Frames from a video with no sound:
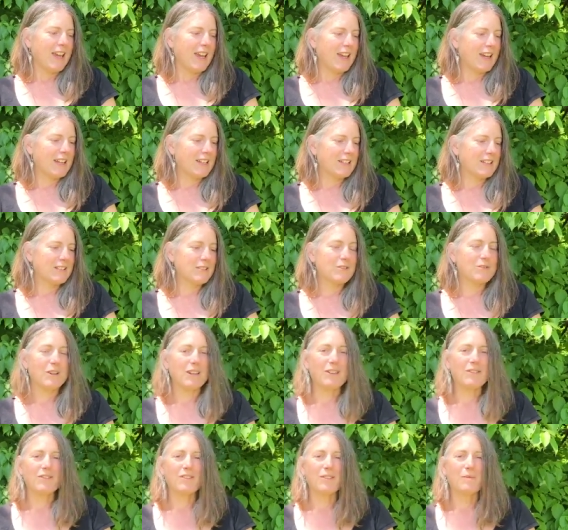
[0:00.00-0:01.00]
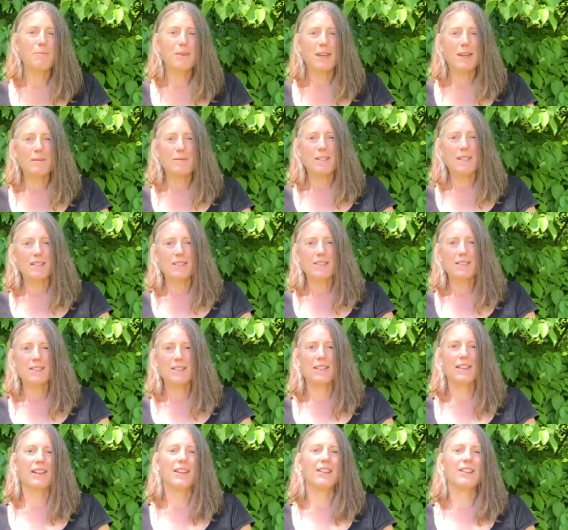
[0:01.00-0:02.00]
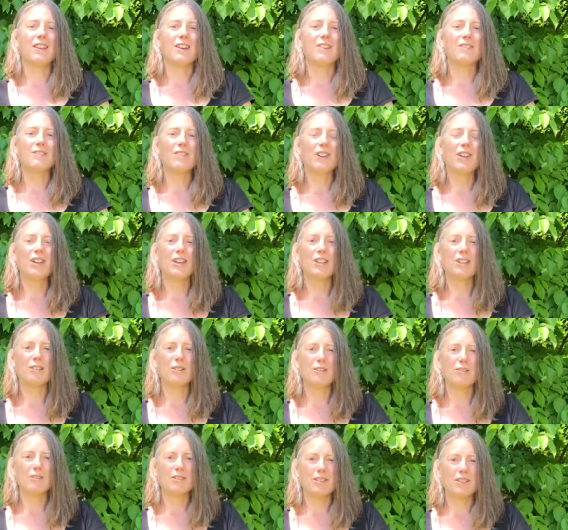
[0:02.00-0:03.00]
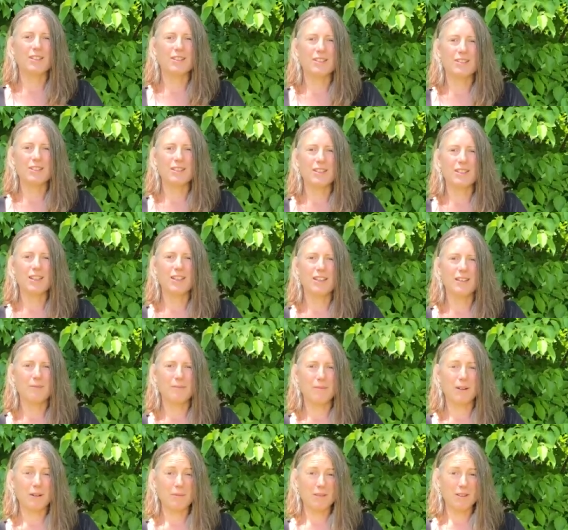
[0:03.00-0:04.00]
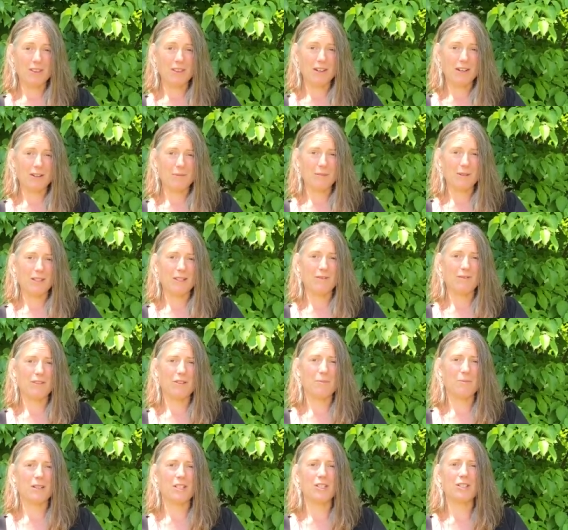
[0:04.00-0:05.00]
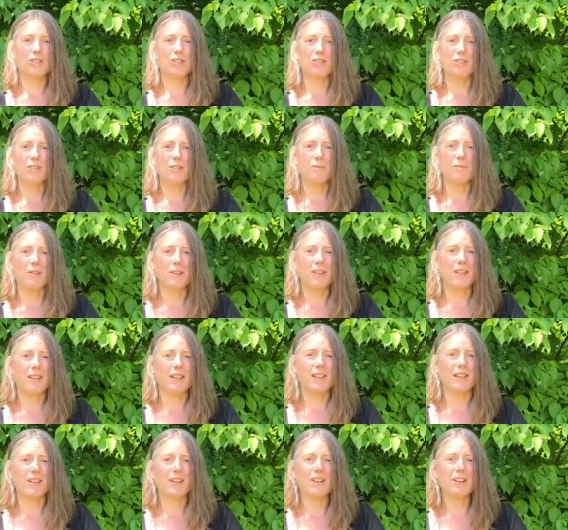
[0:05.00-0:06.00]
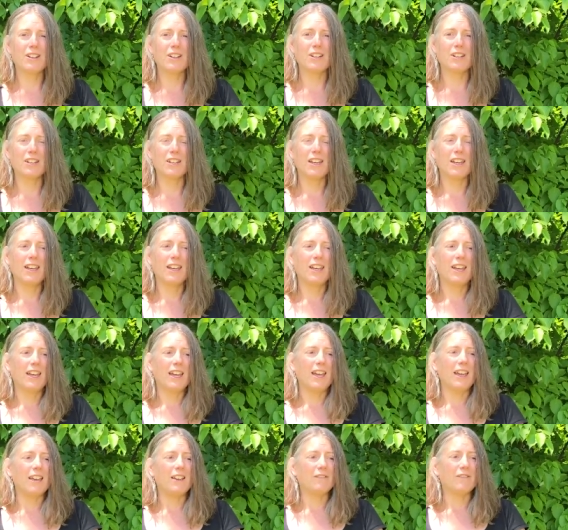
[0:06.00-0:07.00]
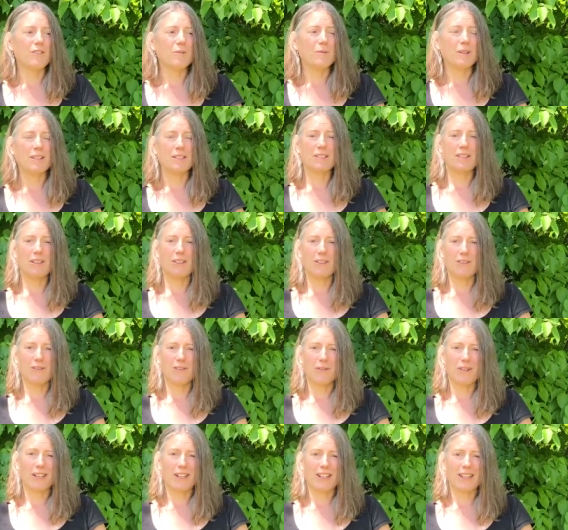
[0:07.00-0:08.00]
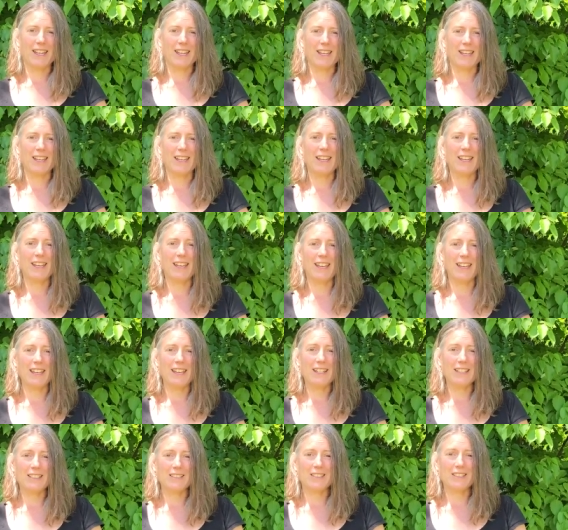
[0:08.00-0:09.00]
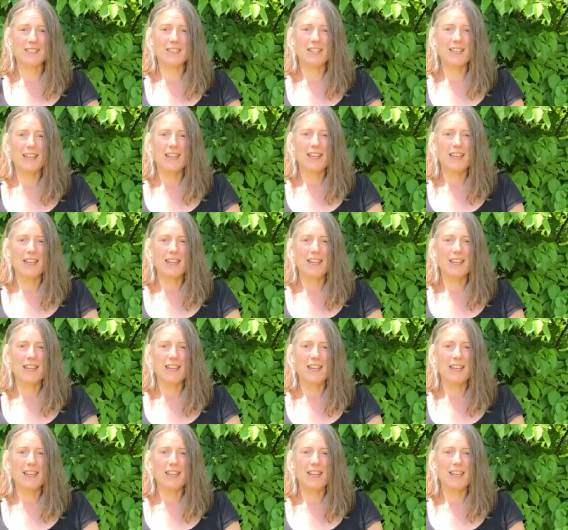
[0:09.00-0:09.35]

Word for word: And it's great for babies. I love using this marma therapy for my children when they get hurt and for myself when I get headaches.